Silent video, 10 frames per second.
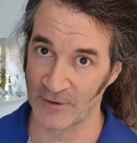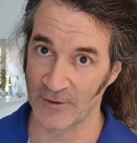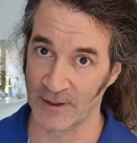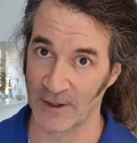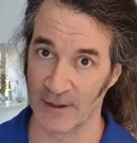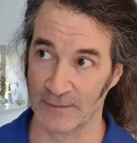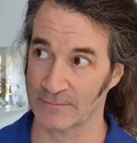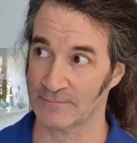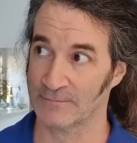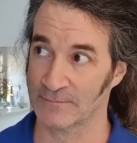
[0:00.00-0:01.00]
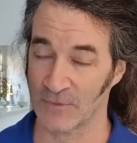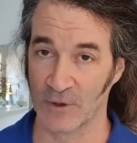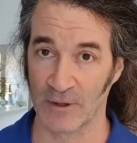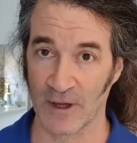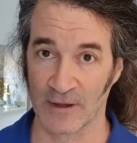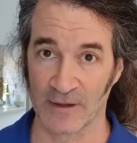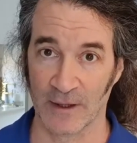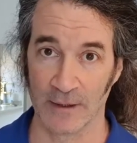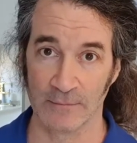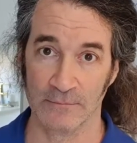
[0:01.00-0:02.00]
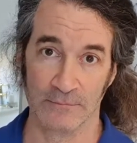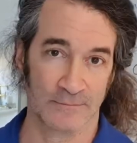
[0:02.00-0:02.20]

doing a cooking thing,